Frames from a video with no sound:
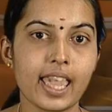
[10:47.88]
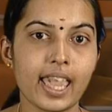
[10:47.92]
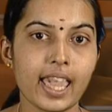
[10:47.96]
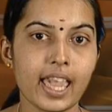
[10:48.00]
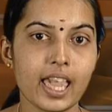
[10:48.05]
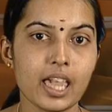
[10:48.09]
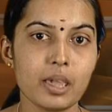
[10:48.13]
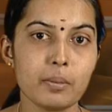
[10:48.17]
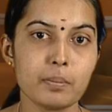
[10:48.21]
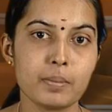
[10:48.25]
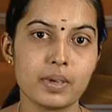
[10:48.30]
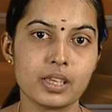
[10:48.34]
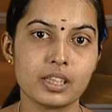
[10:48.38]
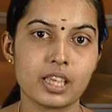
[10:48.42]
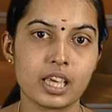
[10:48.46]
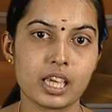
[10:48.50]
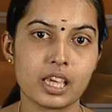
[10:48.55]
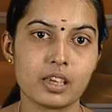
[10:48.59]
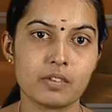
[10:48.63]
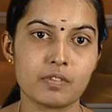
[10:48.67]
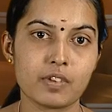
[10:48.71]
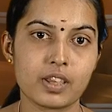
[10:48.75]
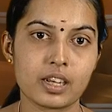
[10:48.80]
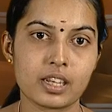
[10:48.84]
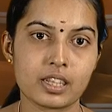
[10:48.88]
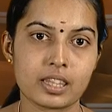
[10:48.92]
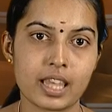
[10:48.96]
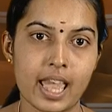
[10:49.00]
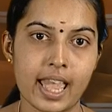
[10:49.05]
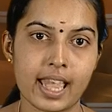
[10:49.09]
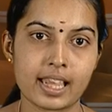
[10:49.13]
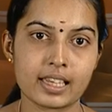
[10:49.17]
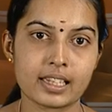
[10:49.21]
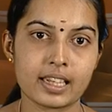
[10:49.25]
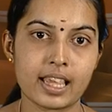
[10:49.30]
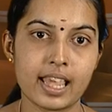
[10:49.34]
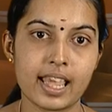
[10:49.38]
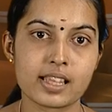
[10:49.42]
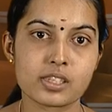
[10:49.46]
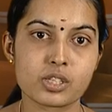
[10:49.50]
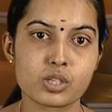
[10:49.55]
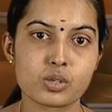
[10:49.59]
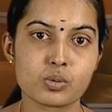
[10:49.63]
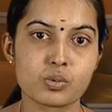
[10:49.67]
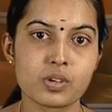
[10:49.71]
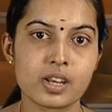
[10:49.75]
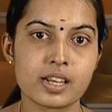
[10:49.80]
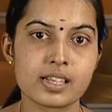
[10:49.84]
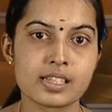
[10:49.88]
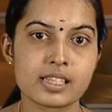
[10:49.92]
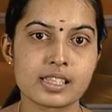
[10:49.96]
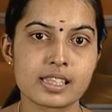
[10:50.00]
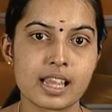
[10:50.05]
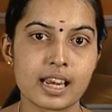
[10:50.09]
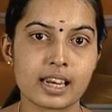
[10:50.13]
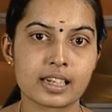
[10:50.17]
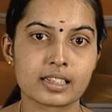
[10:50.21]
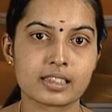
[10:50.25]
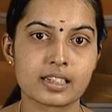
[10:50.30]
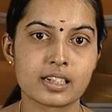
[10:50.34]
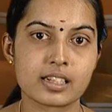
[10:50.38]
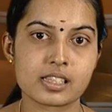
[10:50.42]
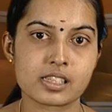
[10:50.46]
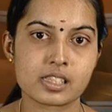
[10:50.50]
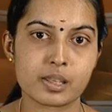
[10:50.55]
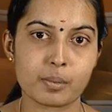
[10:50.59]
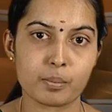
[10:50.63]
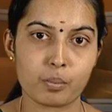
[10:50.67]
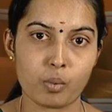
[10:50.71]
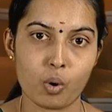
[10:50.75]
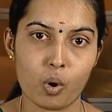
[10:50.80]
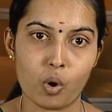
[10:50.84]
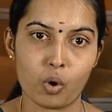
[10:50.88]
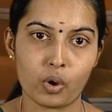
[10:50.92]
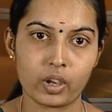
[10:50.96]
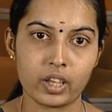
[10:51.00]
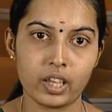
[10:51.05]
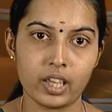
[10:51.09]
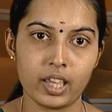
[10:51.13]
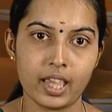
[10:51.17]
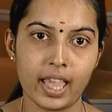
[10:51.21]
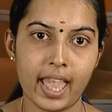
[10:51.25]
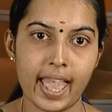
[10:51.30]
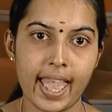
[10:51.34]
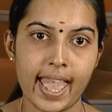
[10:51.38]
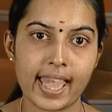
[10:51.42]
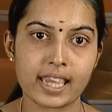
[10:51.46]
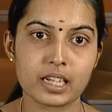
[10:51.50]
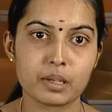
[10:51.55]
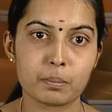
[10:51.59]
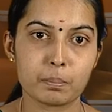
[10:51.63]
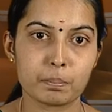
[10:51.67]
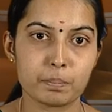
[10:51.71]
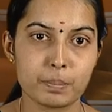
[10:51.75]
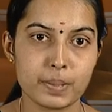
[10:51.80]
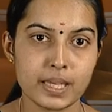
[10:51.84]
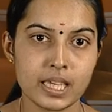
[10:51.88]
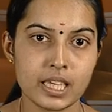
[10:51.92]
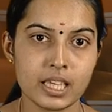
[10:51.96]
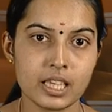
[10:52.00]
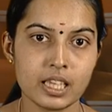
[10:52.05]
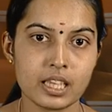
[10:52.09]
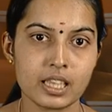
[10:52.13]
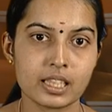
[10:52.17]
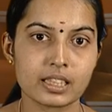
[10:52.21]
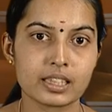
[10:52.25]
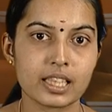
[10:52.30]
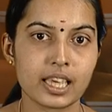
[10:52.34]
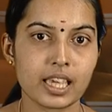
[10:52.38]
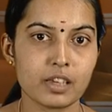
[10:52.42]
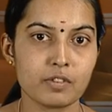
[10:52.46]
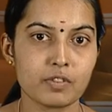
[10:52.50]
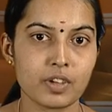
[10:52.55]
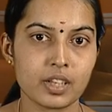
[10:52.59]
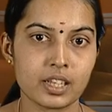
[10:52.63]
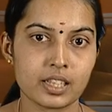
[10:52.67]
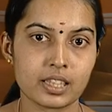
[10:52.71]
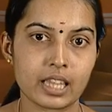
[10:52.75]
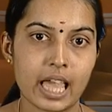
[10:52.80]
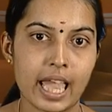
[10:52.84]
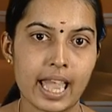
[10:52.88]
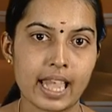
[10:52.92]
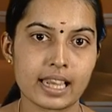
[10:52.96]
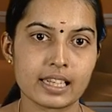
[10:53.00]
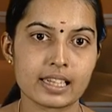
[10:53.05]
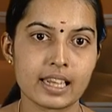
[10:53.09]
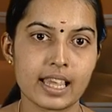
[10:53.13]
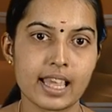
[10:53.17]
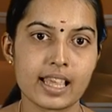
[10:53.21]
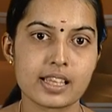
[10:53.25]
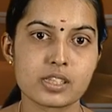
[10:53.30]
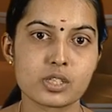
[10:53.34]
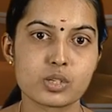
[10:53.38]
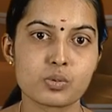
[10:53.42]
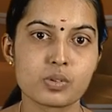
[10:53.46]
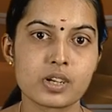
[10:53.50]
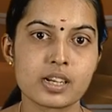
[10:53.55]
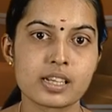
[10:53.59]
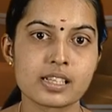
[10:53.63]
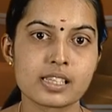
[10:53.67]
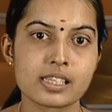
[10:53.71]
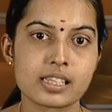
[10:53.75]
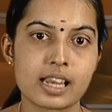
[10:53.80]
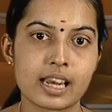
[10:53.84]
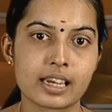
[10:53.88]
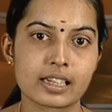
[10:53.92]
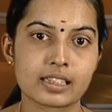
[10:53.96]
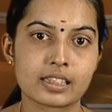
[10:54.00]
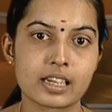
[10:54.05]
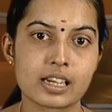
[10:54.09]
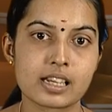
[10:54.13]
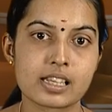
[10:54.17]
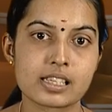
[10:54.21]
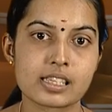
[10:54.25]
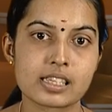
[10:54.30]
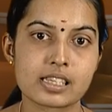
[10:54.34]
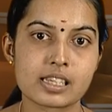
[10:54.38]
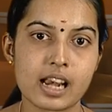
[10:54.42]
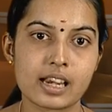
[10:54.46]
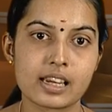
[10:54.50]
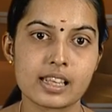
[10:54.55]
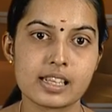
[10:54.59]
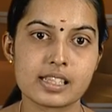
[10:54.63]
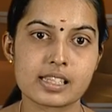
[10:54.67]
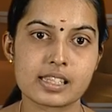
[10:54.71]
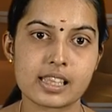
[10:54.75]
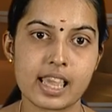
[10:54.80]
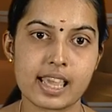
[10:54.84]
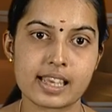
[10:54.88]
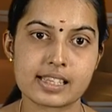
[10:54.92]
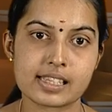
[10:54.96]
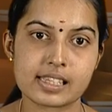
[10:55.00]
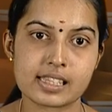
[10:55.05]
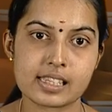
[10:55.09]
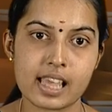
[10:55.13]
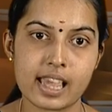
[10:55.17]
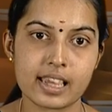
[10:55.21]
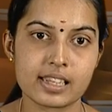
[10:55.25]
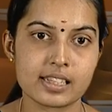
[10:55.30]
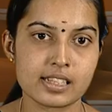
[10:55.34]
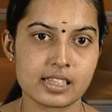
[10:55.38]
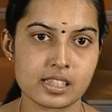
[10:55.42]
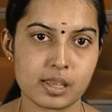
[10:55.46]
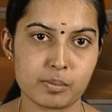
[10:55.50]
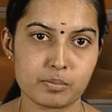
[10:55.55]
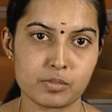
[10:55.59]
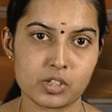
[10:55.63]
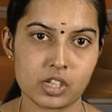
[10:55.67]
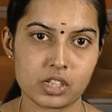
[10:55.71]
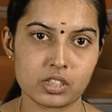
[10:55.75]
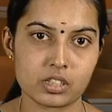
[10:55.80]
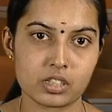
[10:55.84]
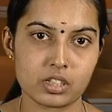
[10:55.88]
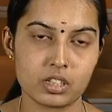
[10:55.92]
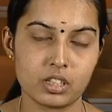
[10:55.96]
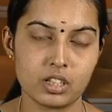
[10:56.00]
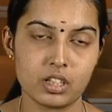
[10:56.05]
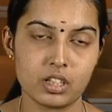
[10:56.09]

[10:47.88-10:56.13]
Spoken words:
A be the event that a student selected is a boy and B the event that a student selected studies a science subject.